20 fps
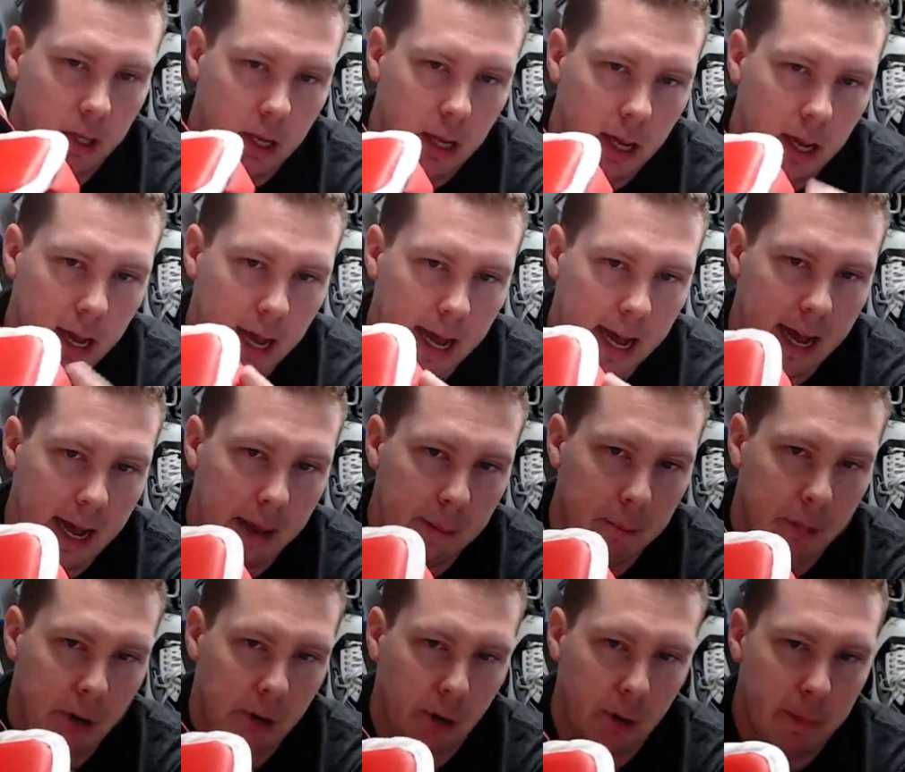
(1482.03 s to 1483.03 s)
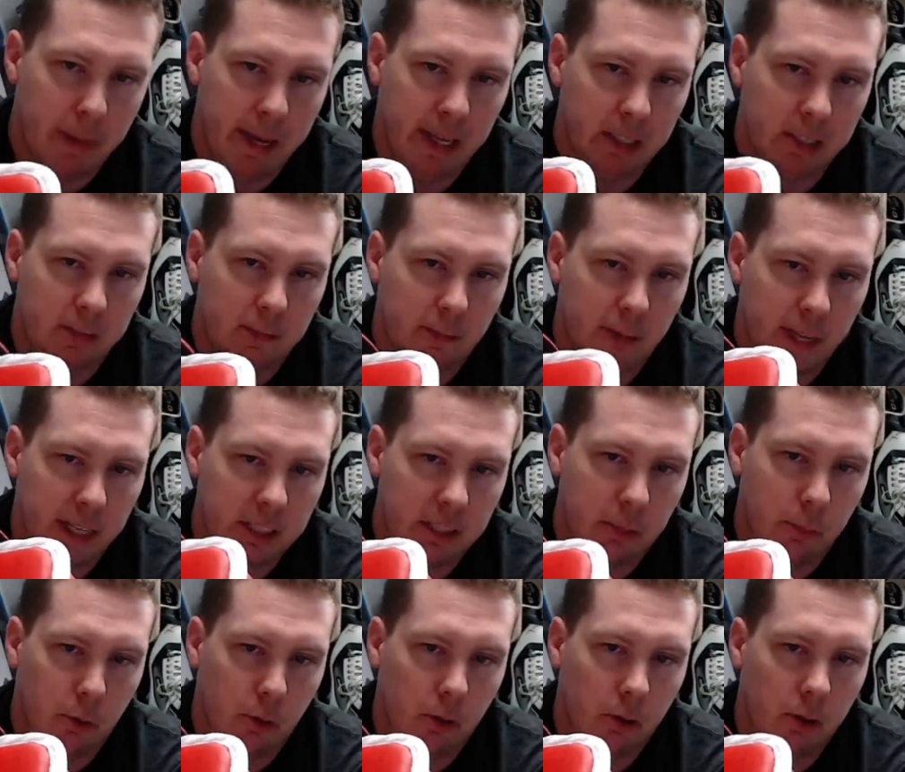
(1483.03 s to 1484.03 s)
um, but it remains
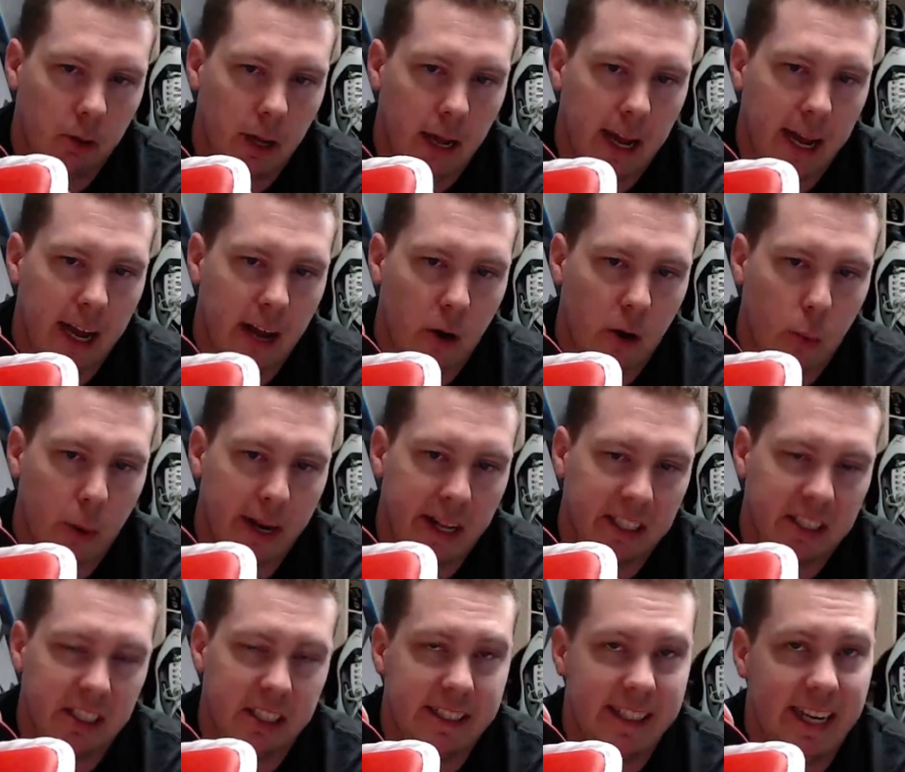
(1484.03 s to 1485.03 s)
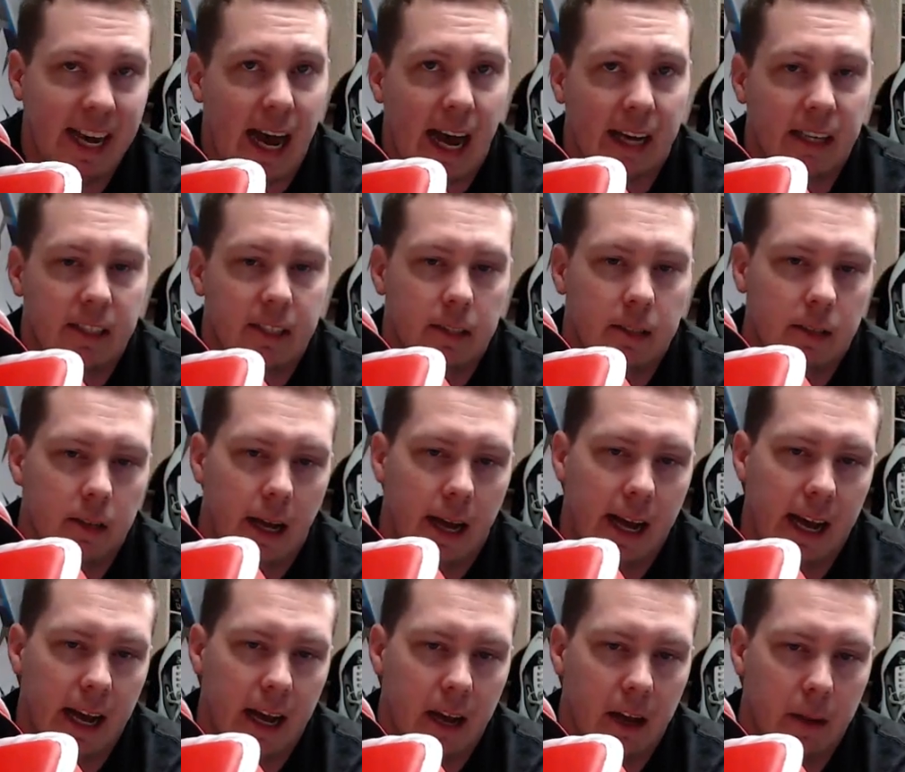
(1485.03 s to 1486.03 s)
flexible uh, when it's not
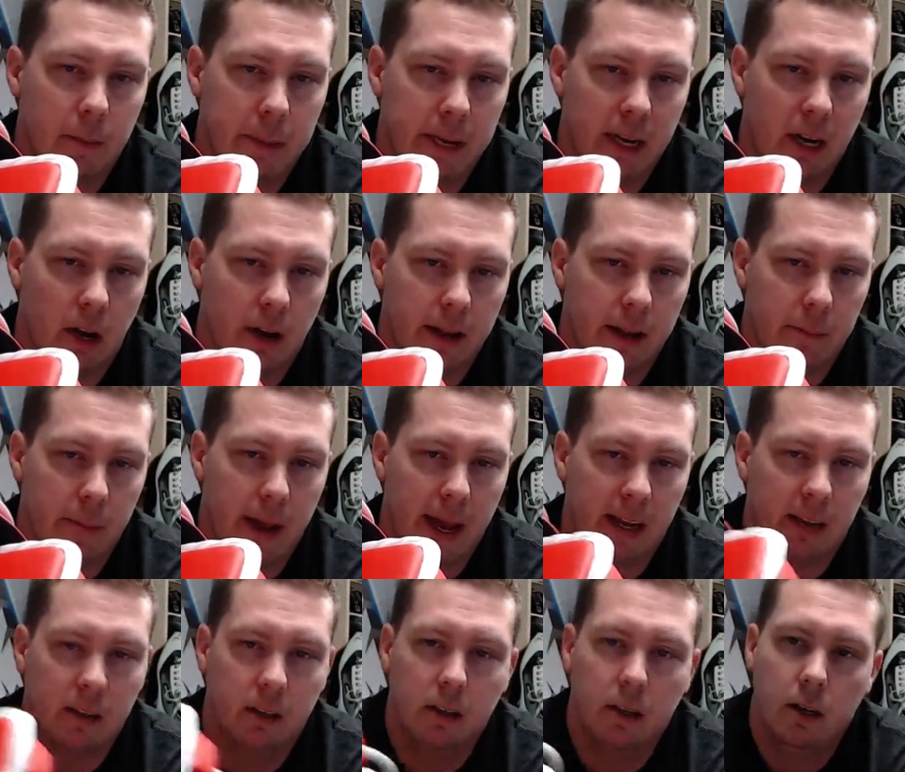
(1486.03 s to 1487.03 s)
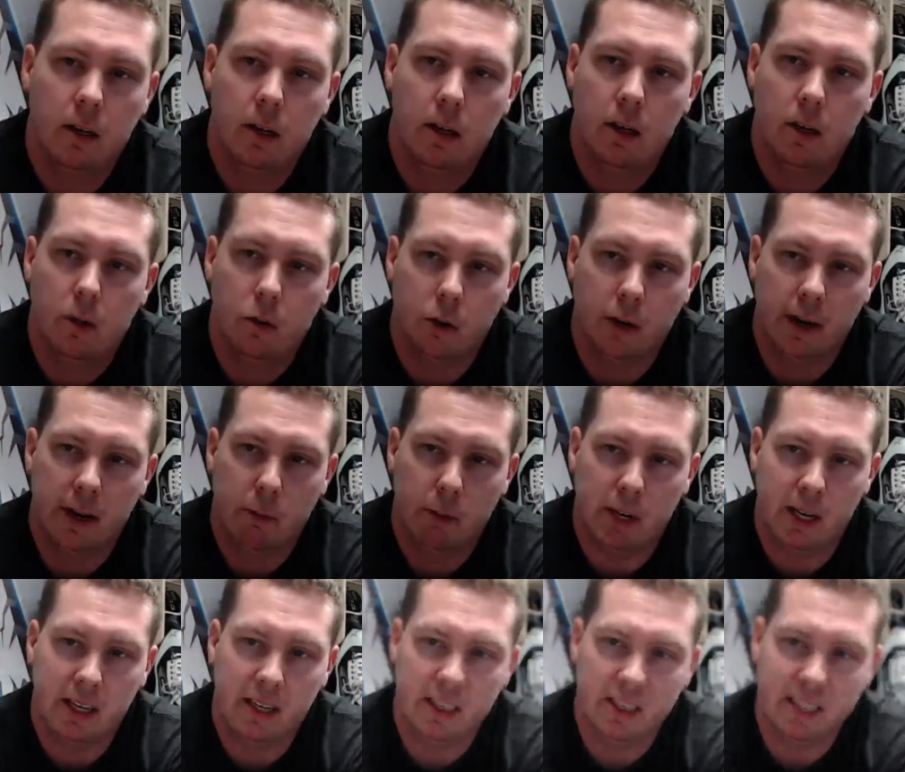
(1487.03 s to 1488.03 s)
uh, being on impact or when it
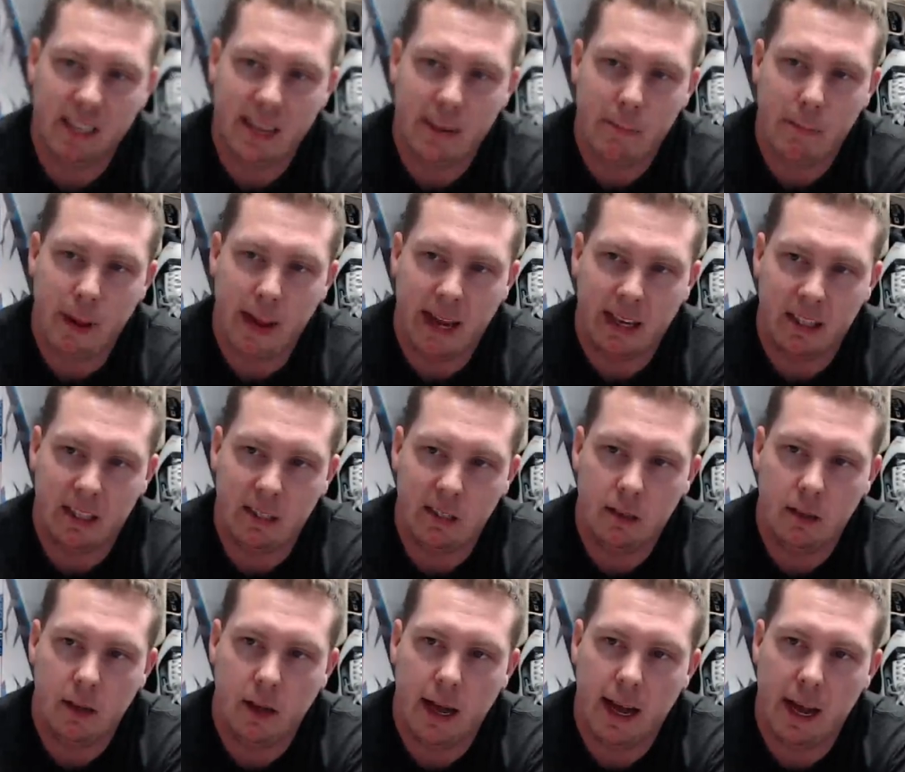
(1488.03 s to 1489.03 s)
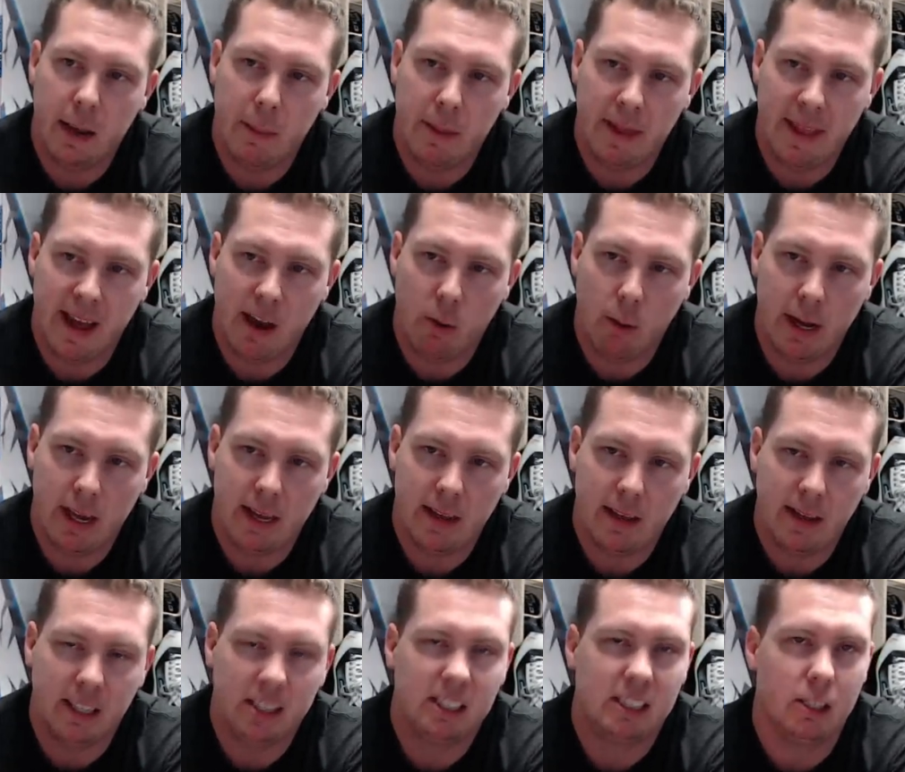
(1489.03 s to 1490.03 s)
is impacted. Um, and that way
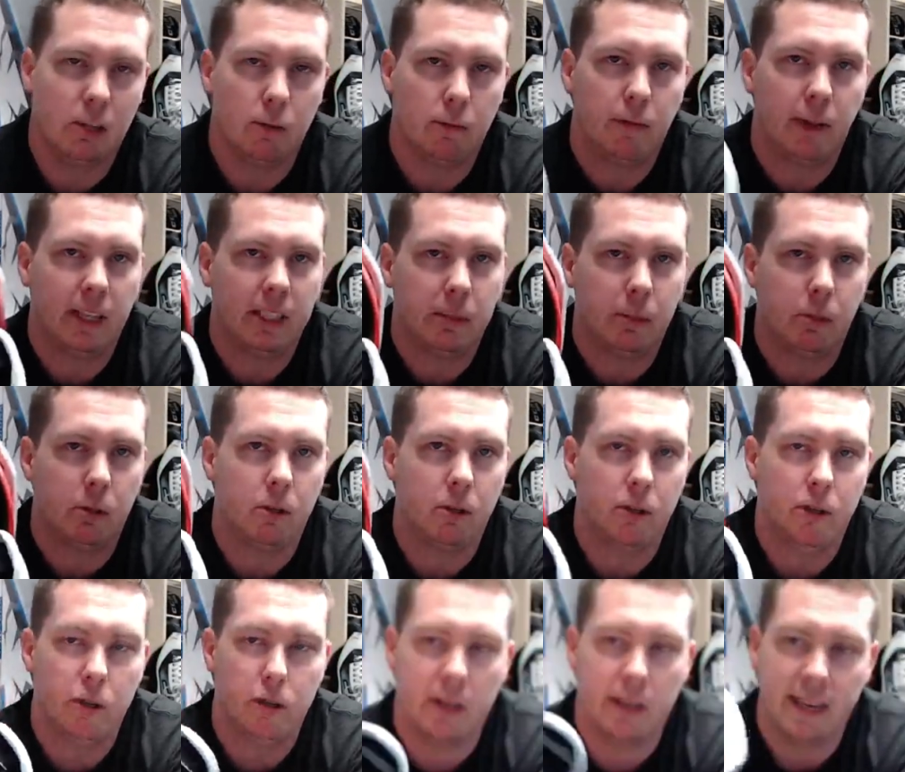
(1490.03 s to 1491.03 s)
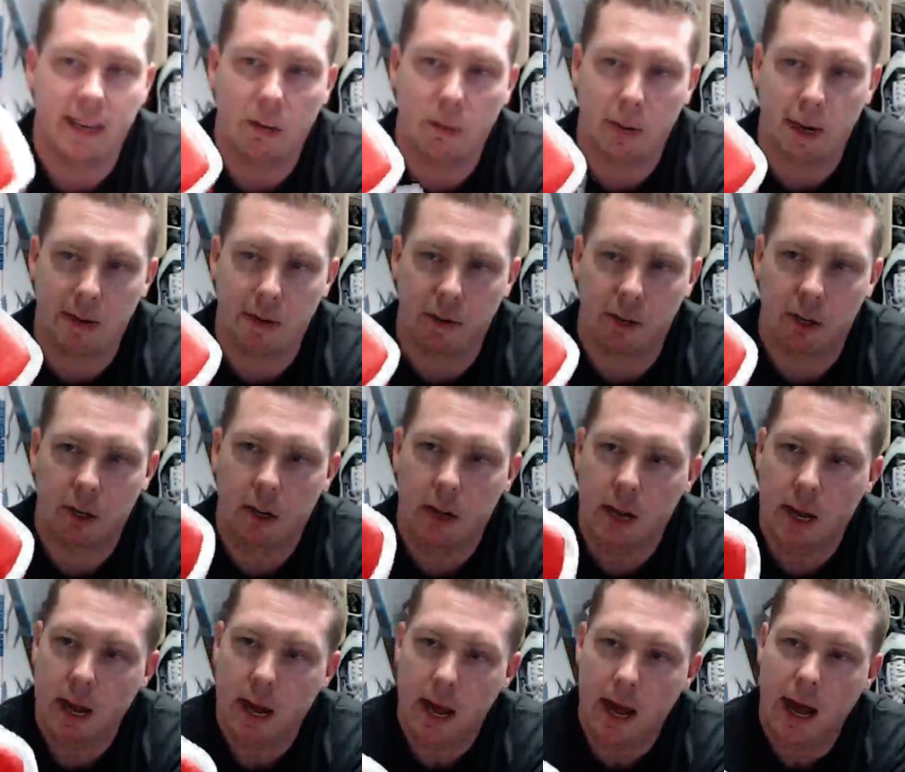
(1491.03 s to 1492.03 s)
it's still flexible and you can get whatever
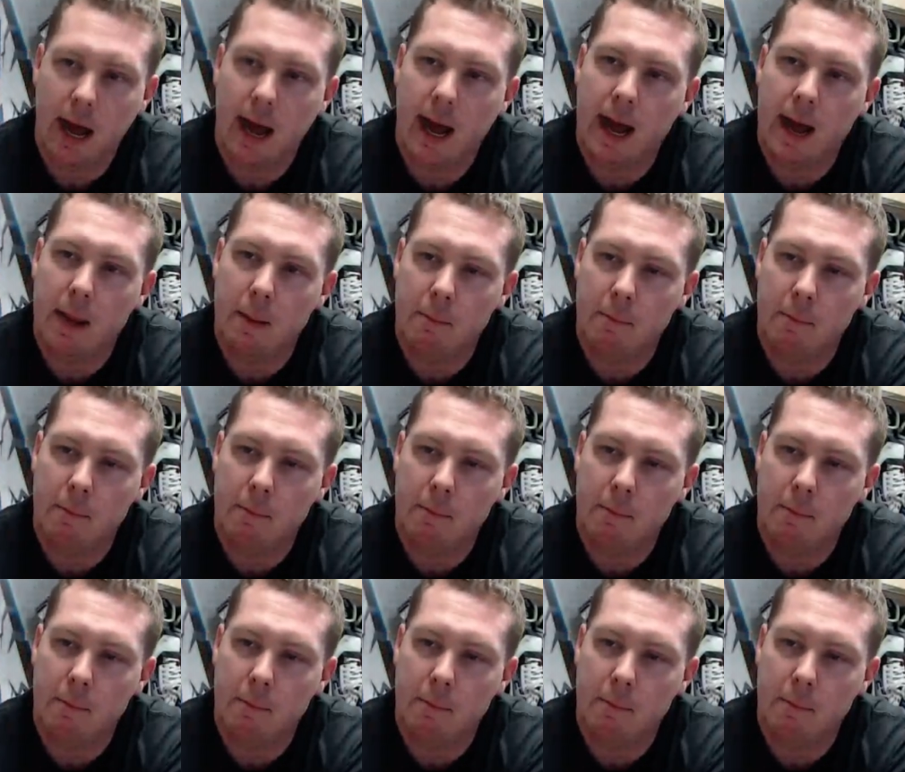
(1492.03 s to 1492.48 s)
um,